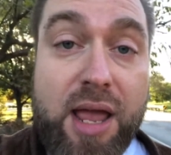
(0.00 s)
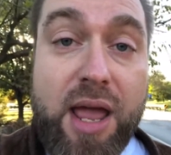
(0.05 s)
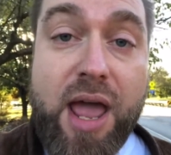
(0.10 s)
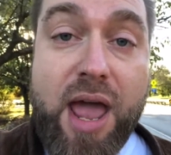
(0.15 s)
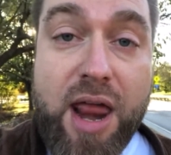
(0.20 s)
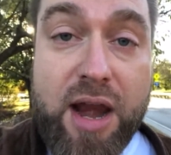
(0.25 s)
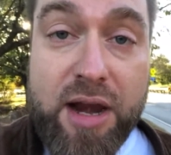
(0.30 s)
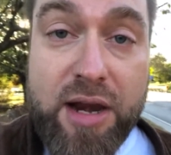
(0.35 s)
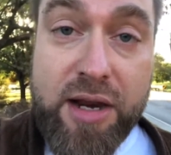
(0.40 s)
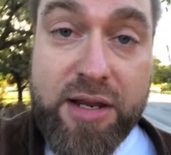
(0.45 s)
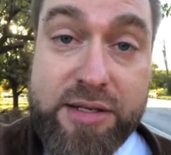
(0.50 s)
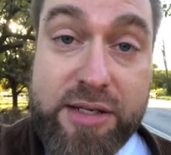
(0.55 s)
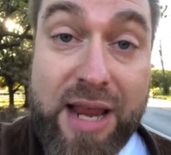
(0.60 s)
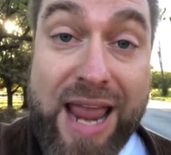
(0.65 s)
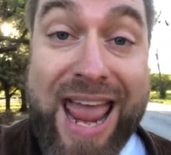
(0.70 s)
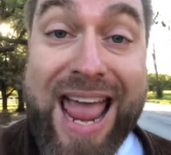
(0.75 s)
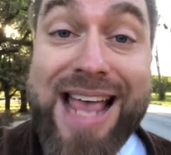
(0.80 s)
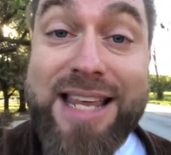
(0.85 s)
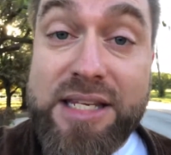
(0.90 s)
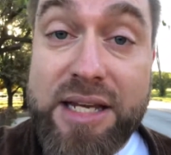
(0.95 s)
and
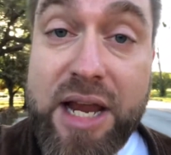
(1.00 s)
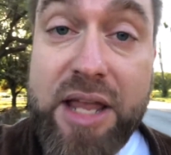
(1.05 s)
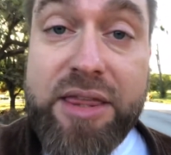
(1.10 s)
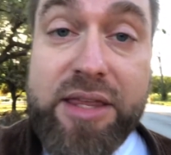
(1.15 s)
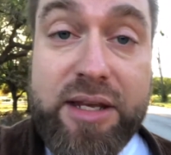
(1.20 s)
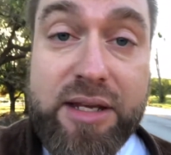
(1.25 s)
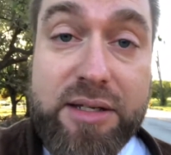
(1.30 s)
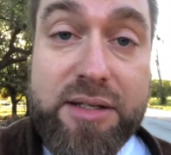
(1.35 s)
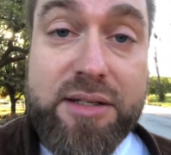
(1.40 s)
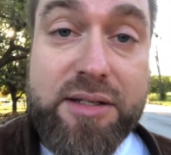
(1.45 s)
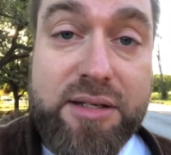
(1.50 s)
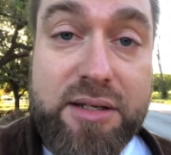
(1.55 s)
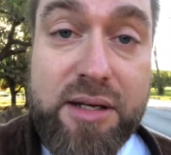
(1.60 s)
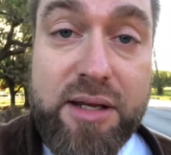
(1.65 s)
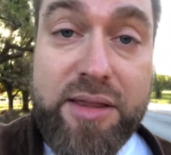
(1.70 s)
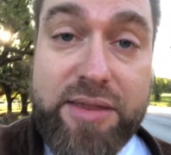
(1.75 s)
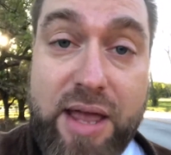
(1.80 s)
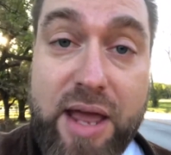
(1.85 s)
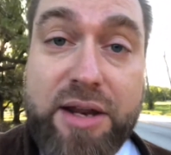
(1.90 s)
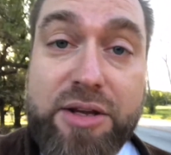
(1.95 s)
as atheists,
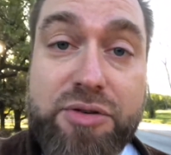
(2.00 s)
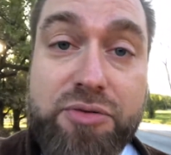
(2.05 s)
and that is